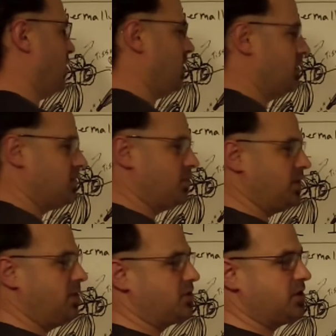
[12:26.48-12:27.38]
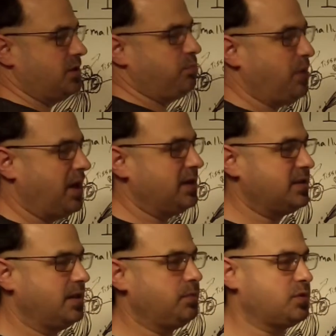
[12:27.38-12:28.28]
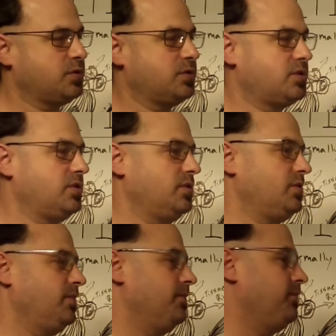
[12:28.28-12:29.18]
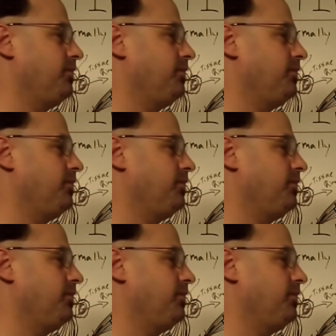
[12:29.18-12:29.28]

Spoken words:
heart, so we're going to use the body temperature to